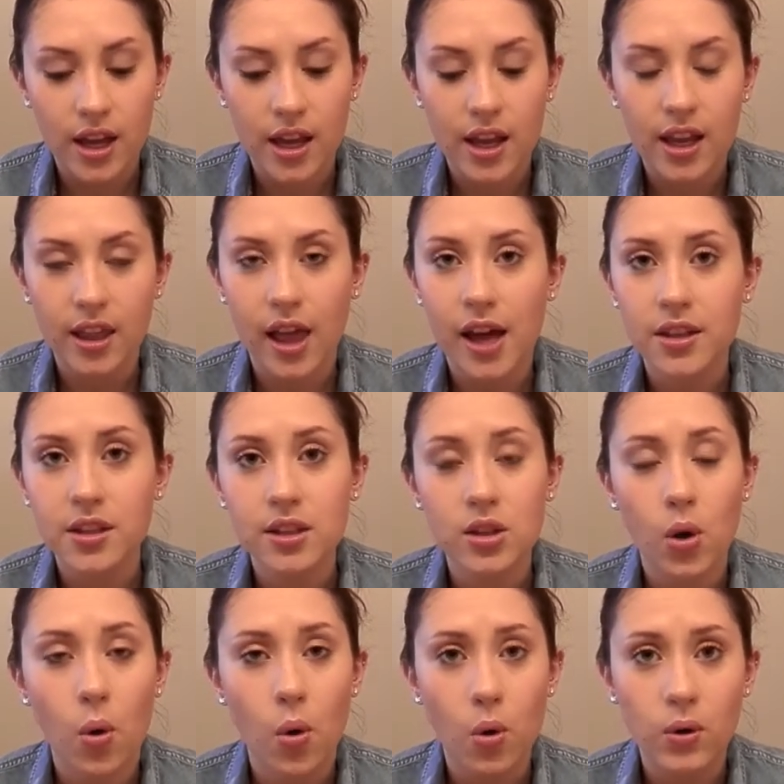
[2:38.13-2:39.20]
And it lasts the
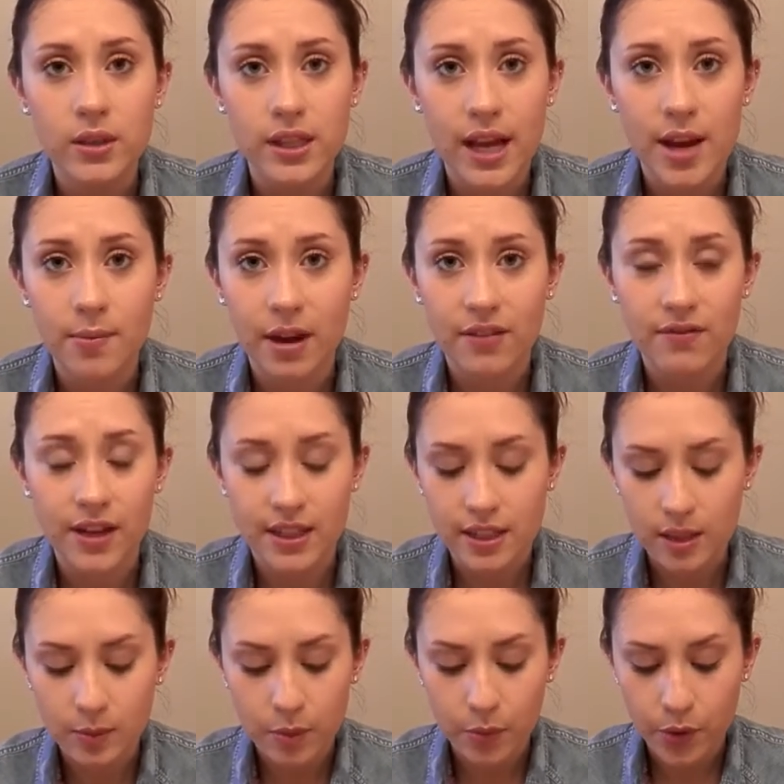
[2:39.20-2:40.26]
whole day. My face
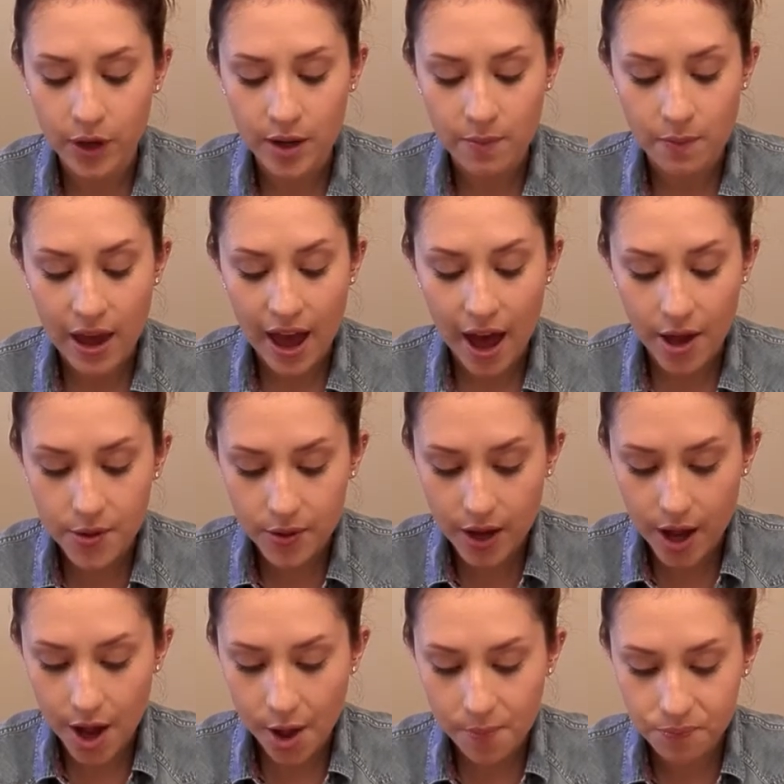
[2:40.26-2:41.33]
has been pretty matte.
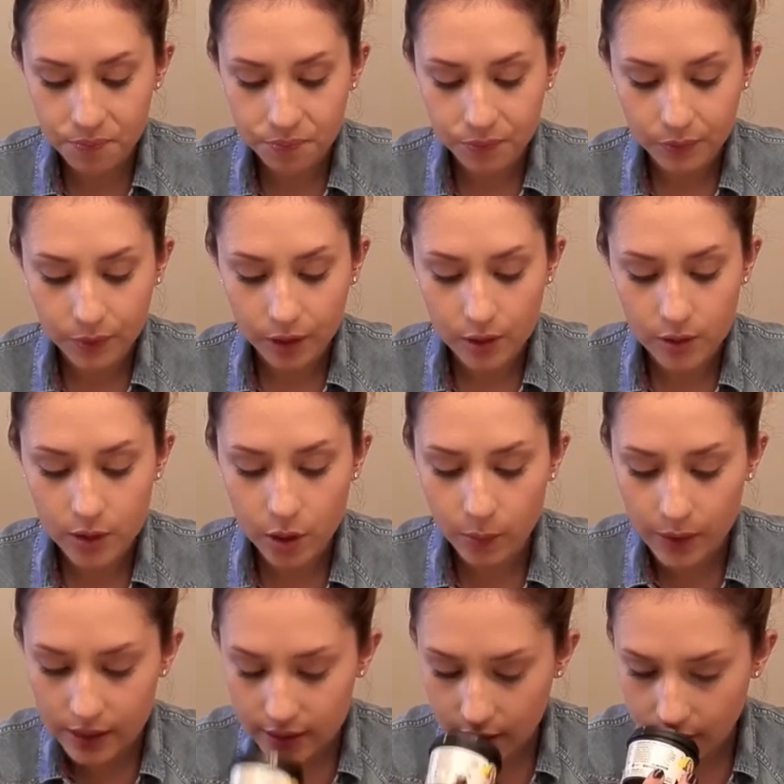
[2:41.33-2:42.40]
So
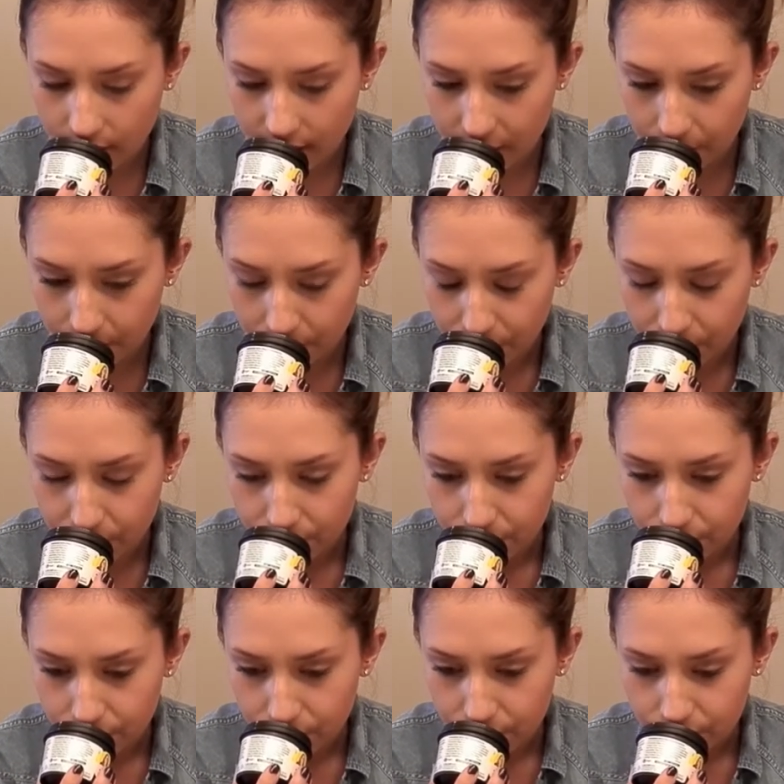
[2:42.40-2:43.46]
basically, it
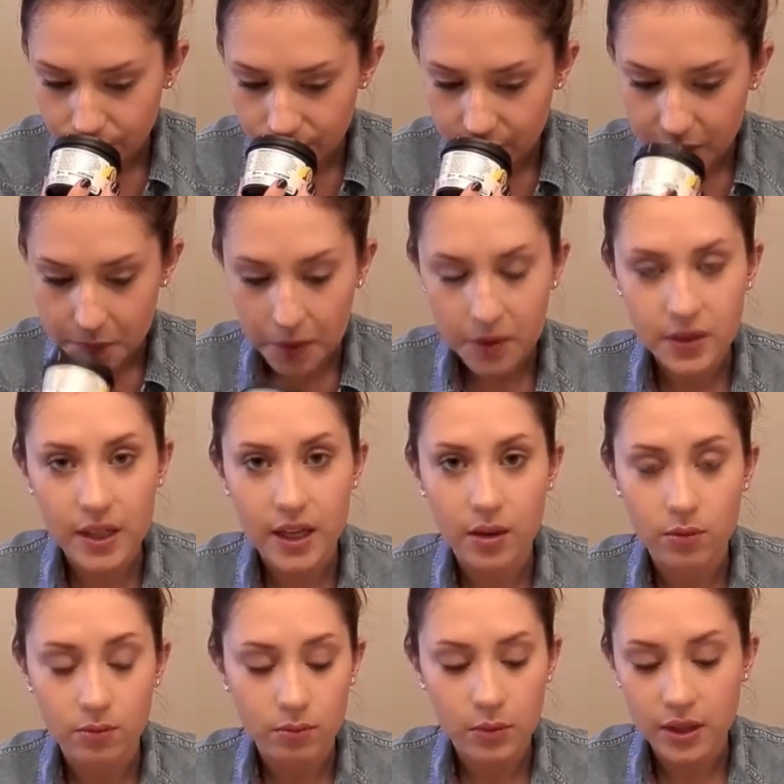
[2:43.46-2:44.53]
smells like
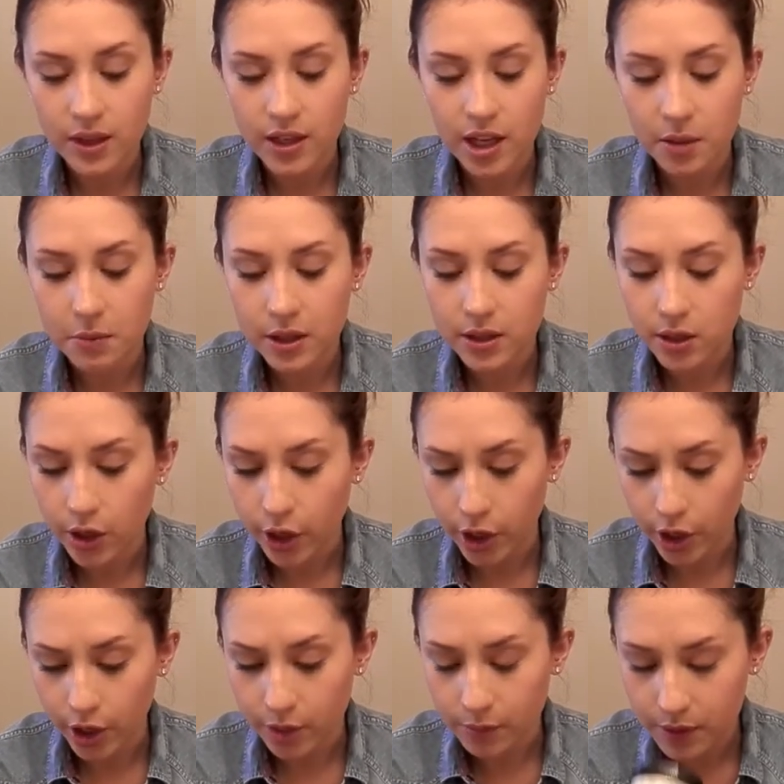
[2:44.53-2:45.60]
what the name is,
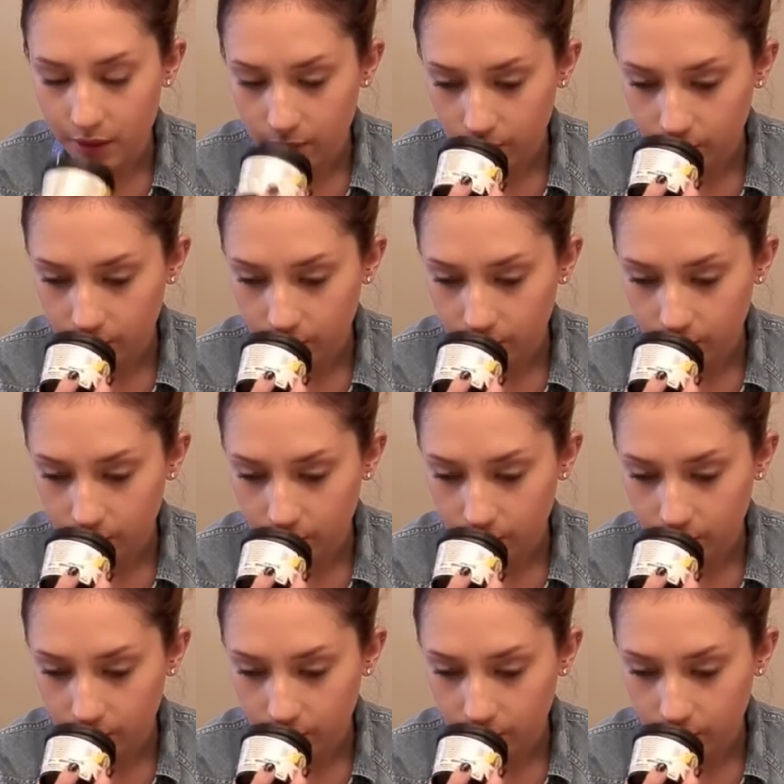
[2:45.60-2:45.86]
herbs.